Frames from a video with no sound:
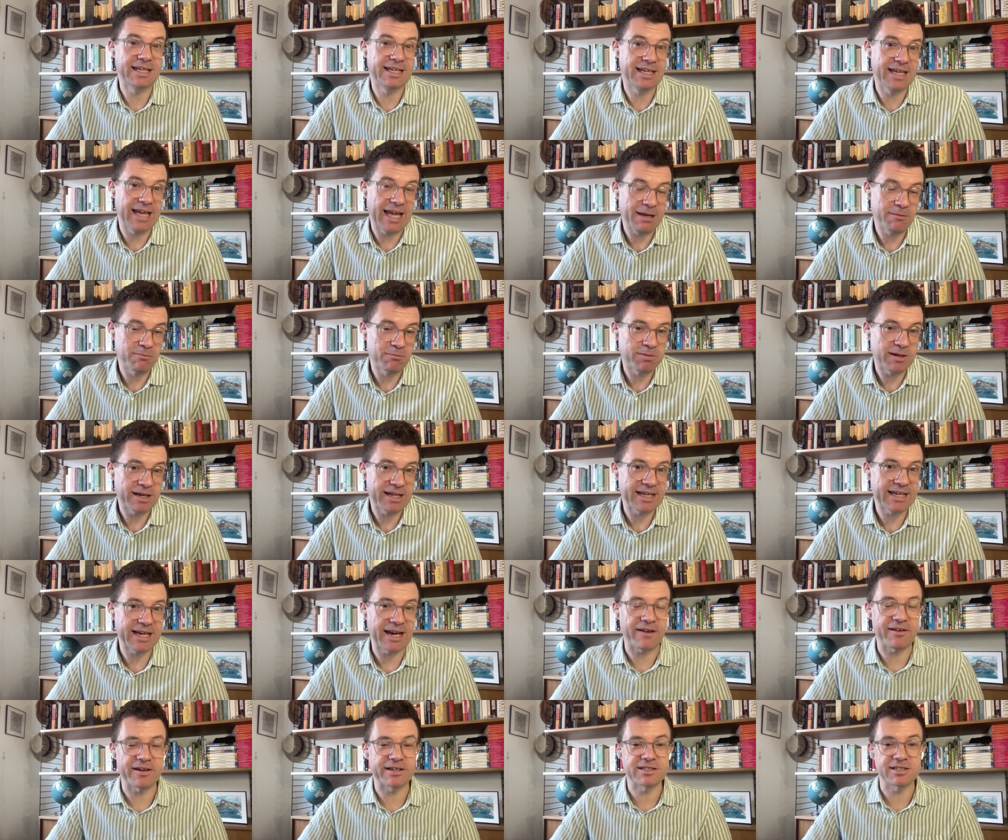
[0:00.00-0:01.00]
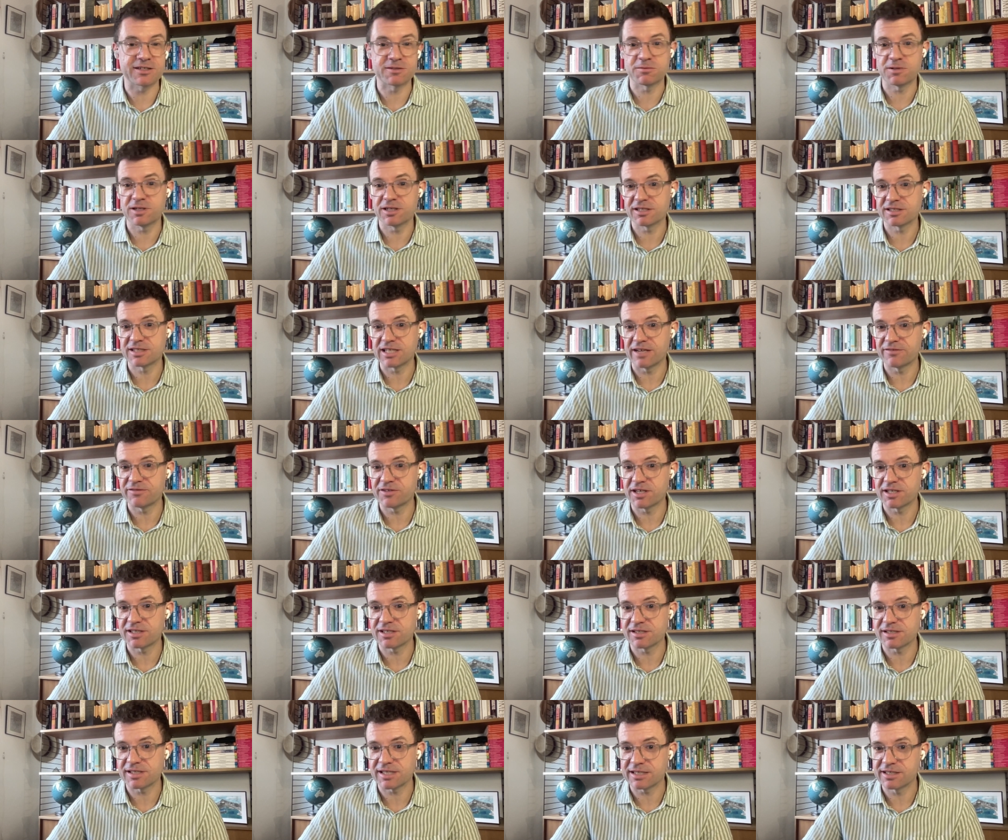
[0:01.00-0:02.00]
gameplay characters weren't as
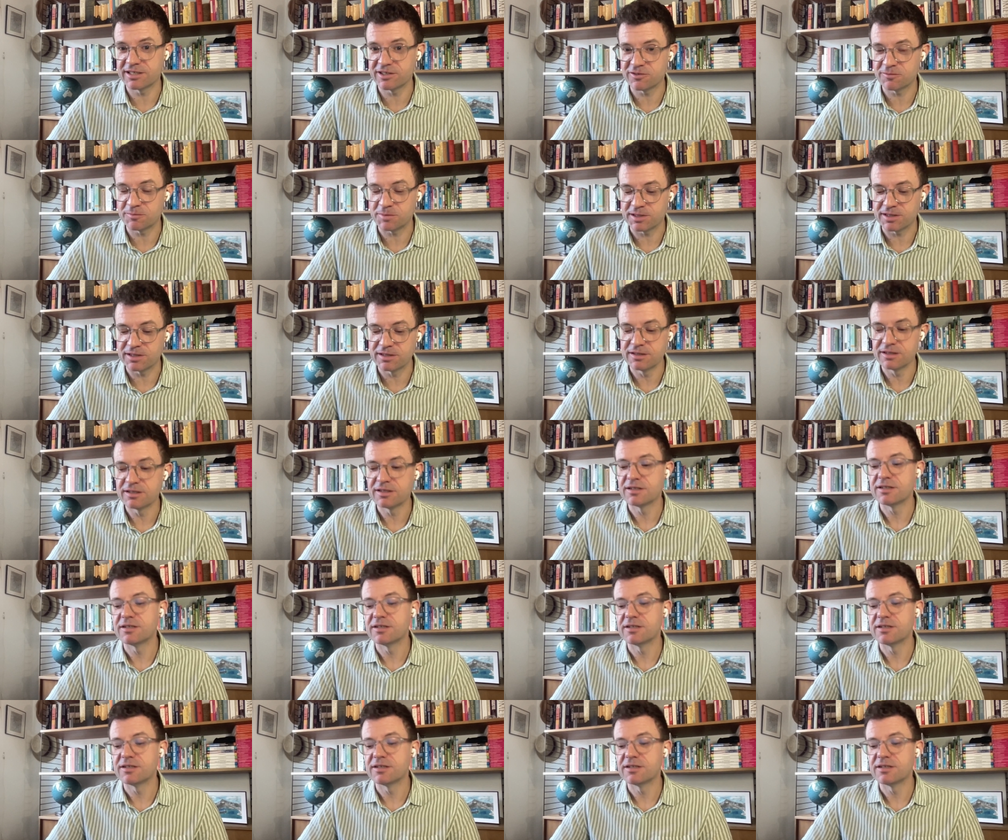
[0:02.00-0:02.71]
diverse as they could have been.